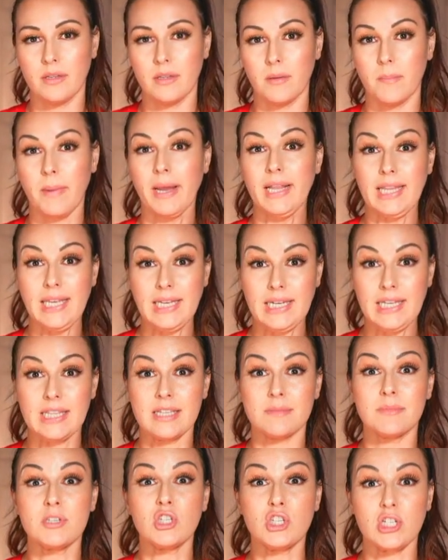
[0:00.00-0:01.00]
by leading them
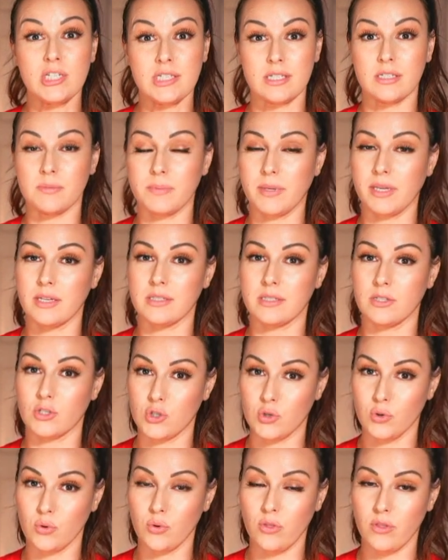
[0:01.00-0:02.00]
to Jesus because the
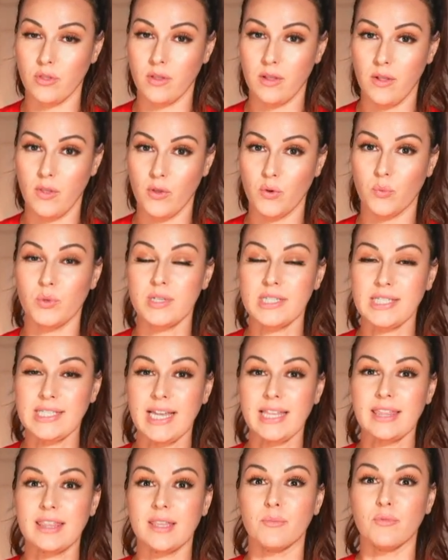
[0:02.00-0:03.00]
truth will
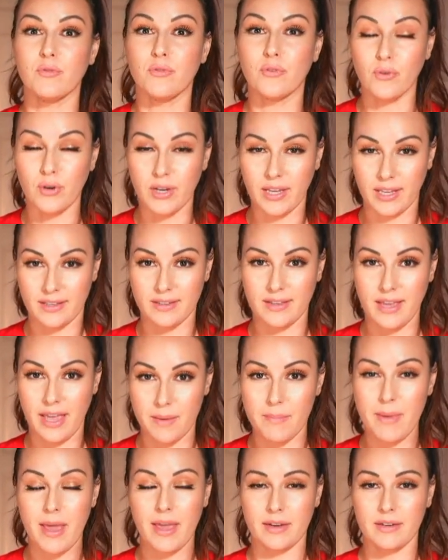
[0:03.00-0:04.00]
set them free.
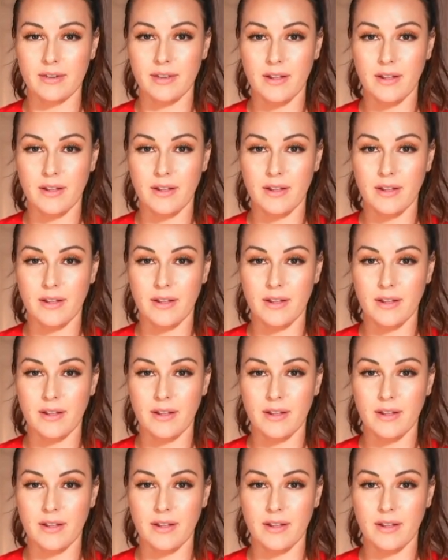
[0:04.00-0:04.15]
Amen.